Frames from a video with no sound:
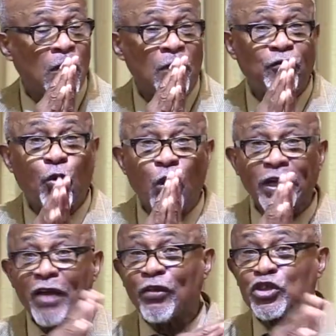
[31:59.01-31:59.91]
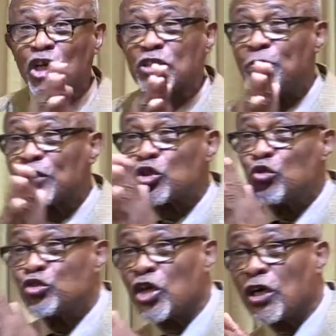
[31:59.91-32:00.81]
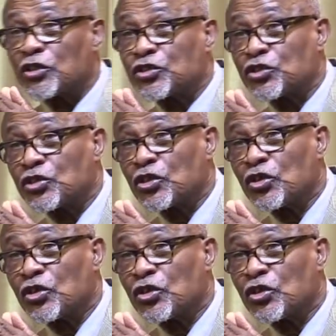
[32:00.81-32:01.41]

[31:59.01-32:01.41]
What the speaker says: For whatever judgment you judge,